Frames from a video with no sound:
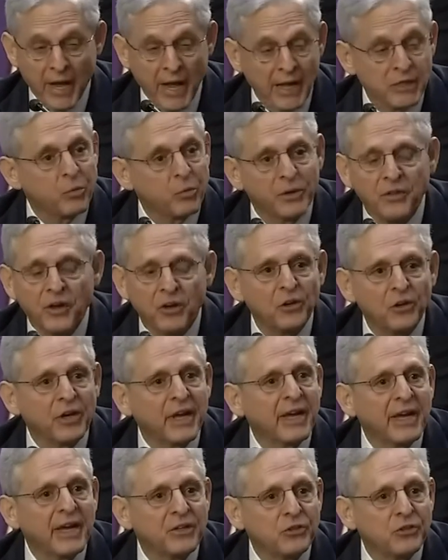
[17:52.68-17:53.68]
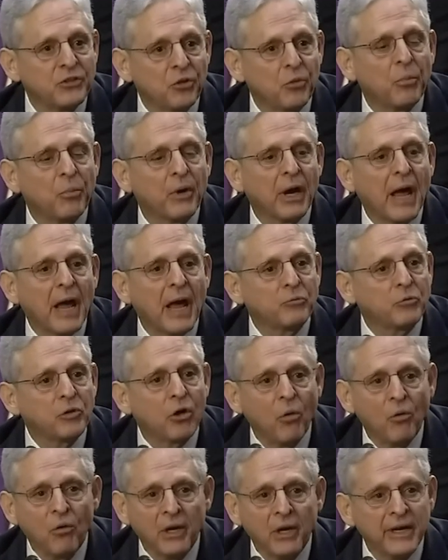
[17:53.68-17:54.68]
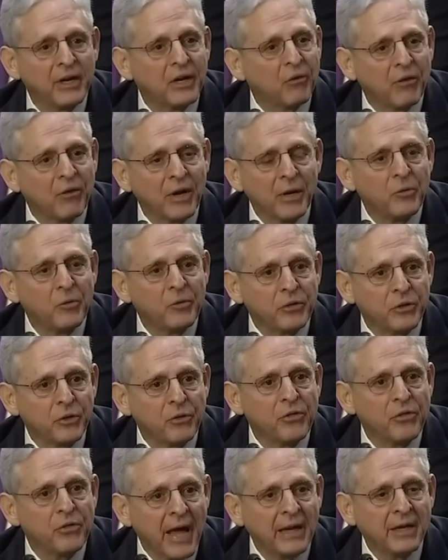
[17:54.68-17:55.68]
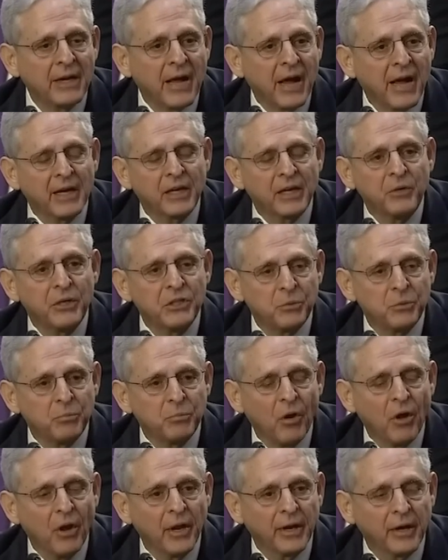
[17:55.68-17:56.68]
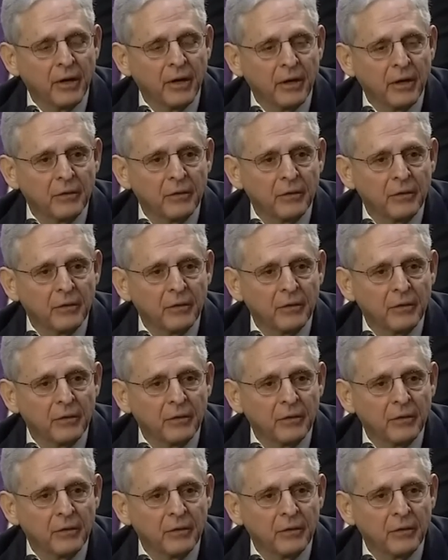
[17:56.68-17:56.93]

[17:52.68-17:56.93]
That's what they're looking into. But I'm totally in agreement with you. That document is appalling.